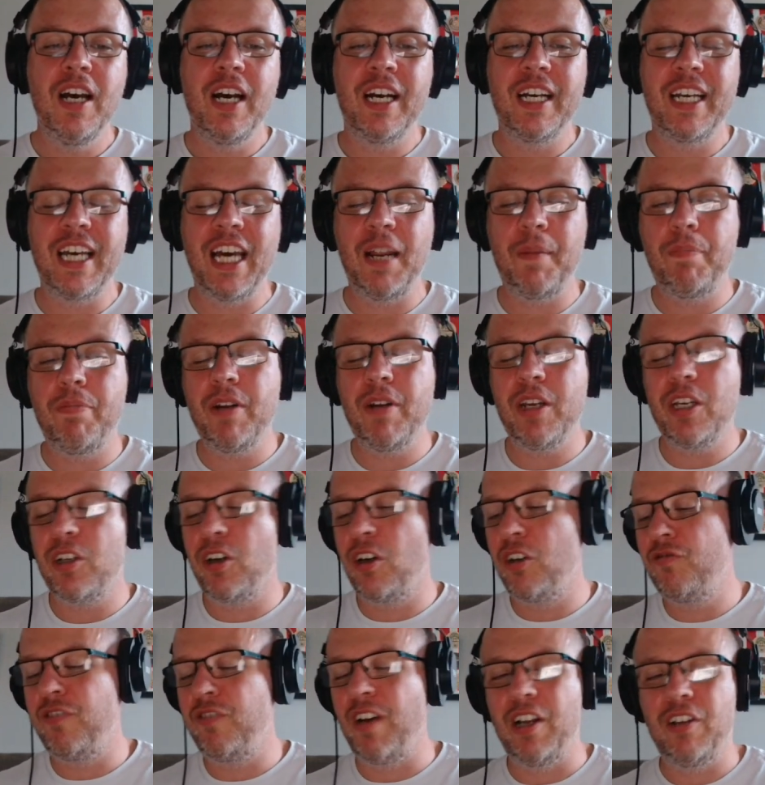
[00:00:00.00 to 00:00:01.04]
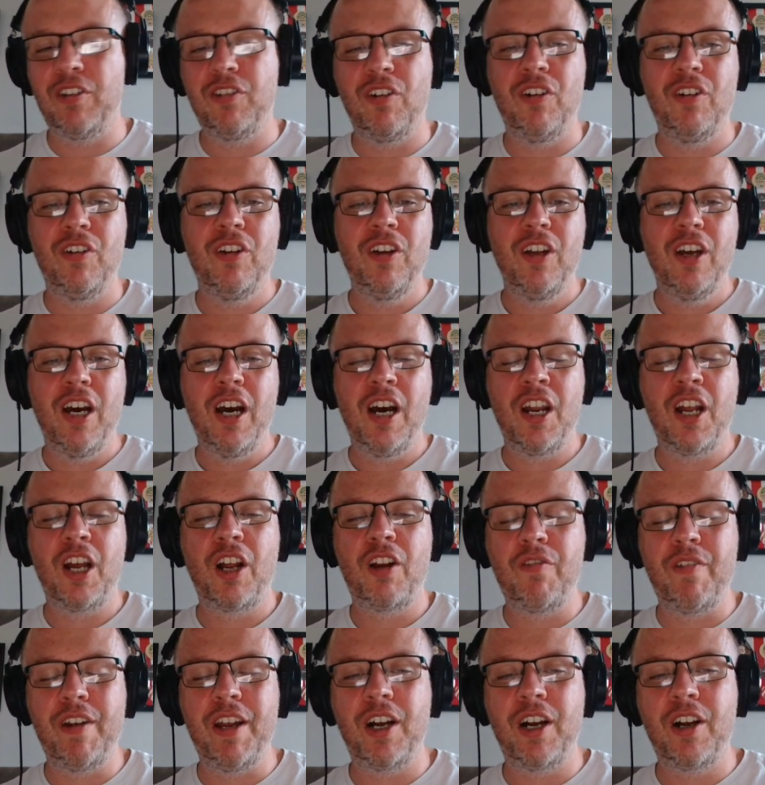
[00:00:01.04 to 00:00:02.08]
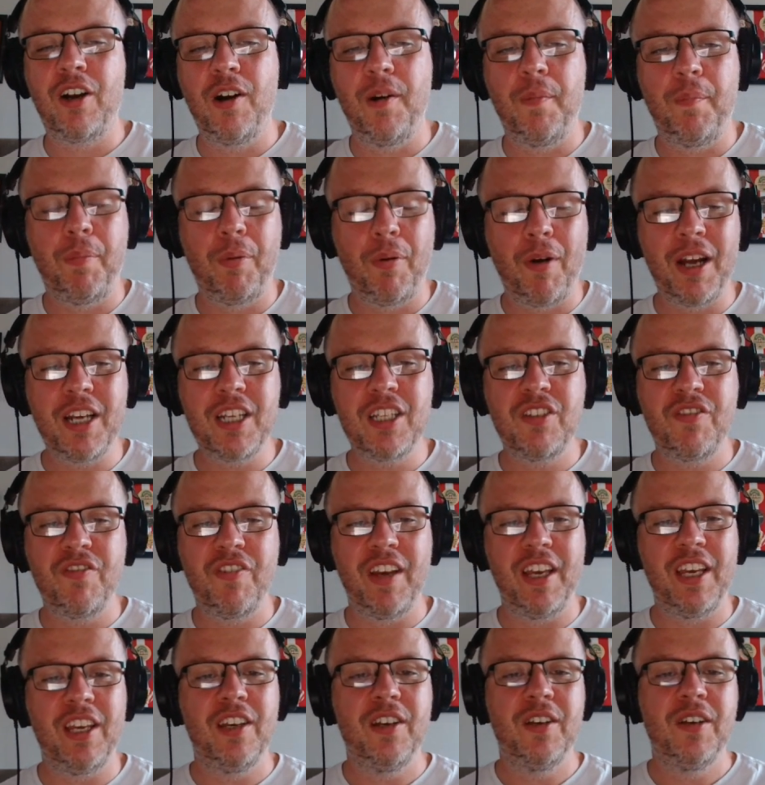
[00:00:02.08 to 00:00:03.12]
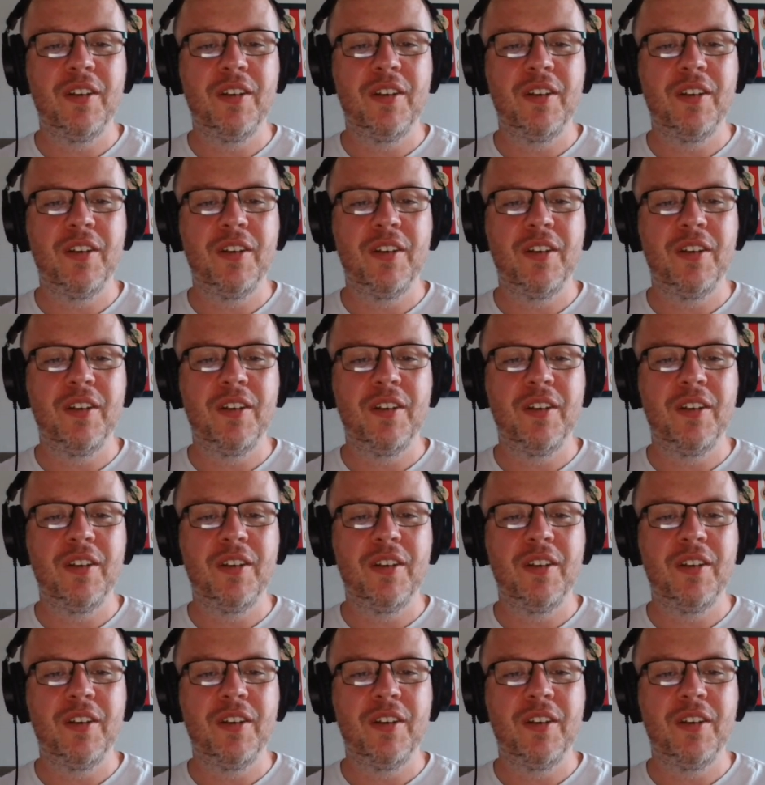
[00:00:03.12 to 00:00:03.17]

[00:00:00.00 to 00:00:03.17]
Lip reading: get a pre-contract done and agree a cut price fee.